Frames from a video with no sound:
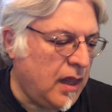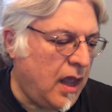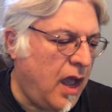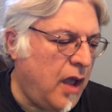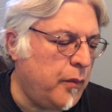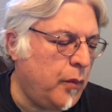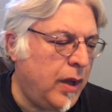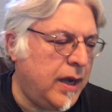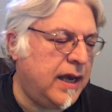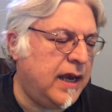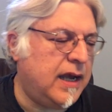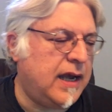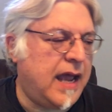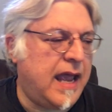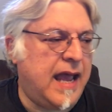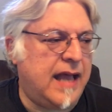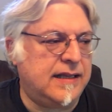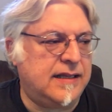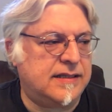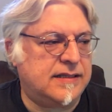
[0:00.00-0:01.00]
I went in, I
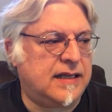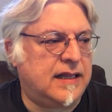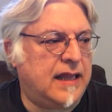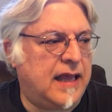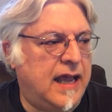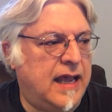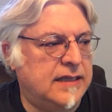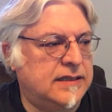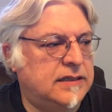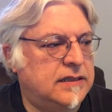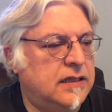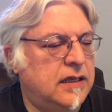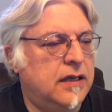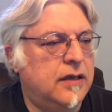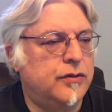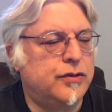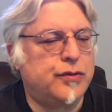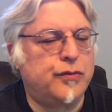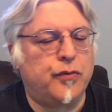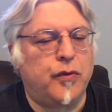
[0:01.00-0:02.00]
had this class.
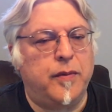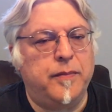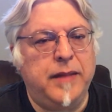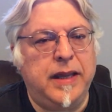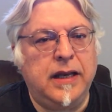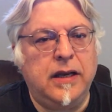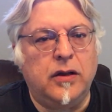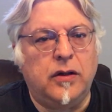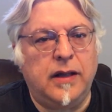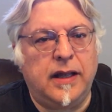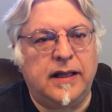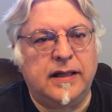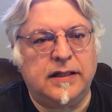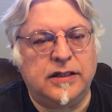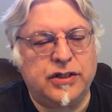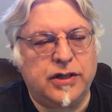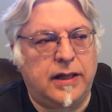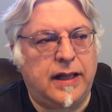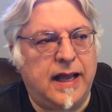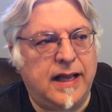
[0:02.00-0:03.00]
It was a remedial
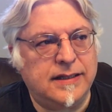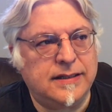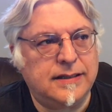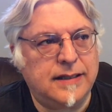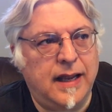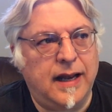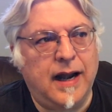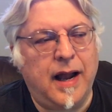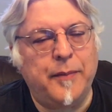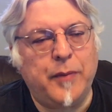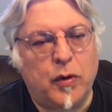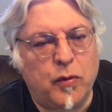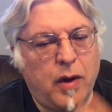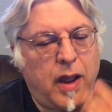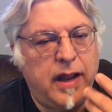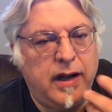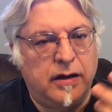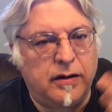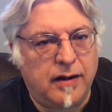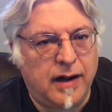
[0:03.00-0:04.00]
English class. And I'm a
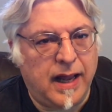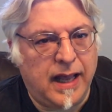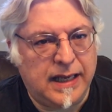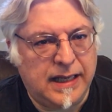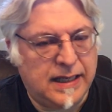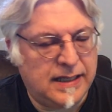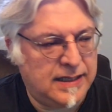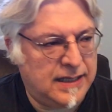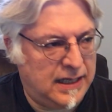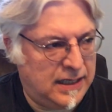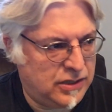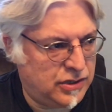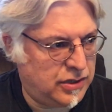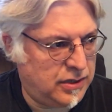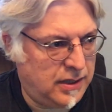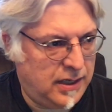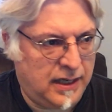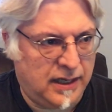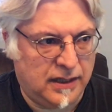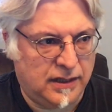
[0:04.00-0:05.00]
writer and I can
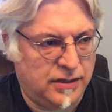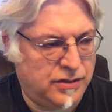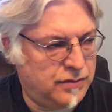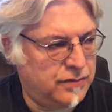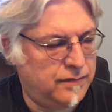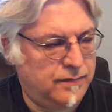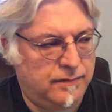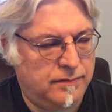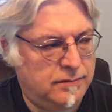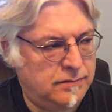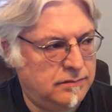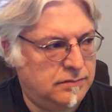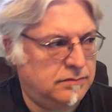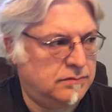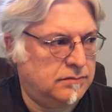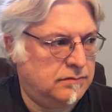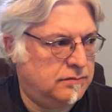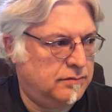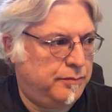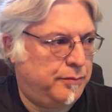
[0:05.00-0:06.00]
teach English
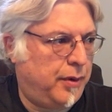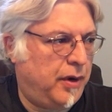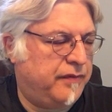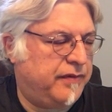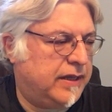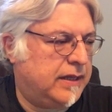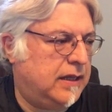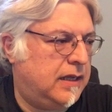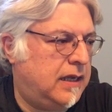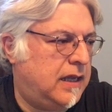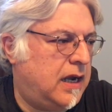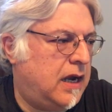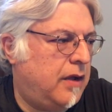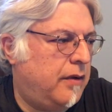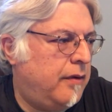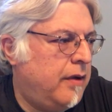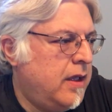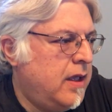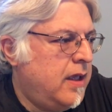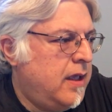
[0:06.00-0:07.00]
perfectly, you
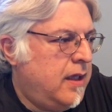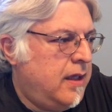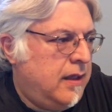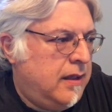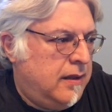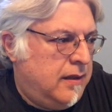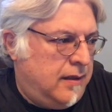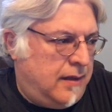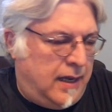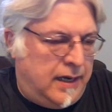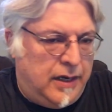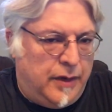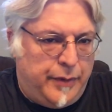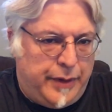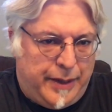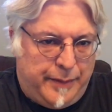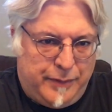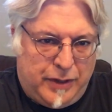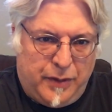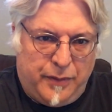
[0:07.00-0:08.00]
know. I know
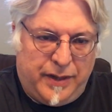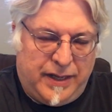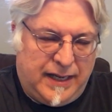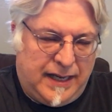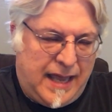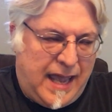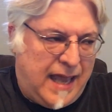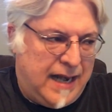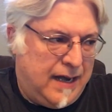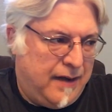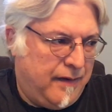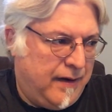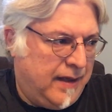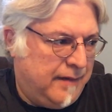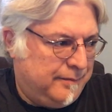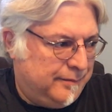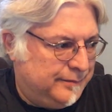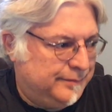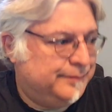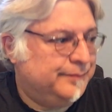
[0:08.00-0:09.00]
what I'm doing in that area.
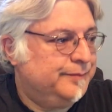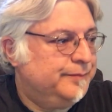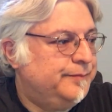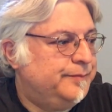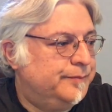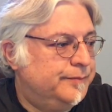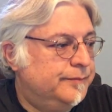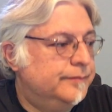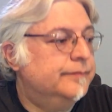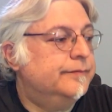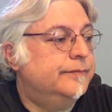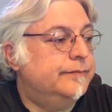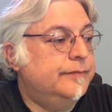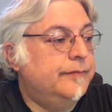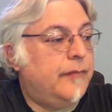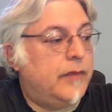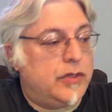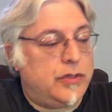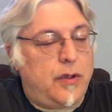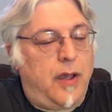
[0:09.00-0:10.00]

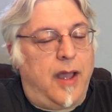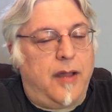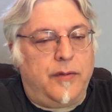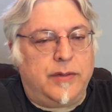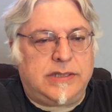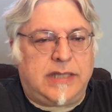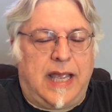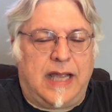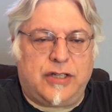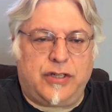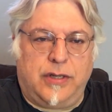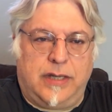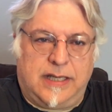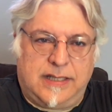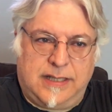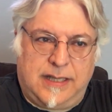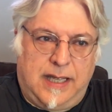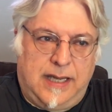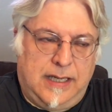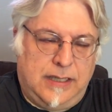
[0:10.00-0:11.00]
So I was actually
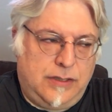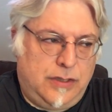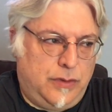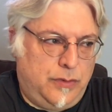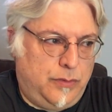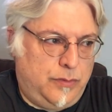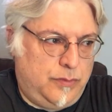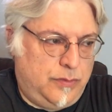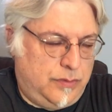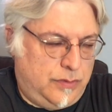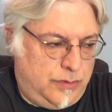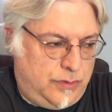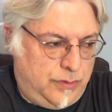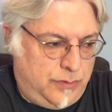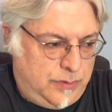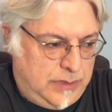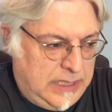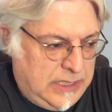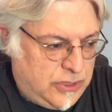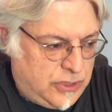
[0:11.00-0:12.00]
excited to
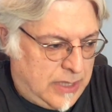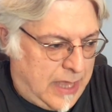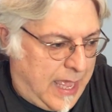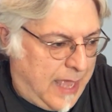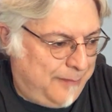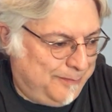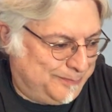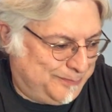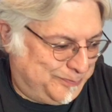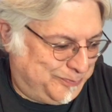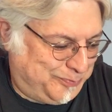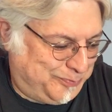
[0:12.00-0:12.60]
to teach that.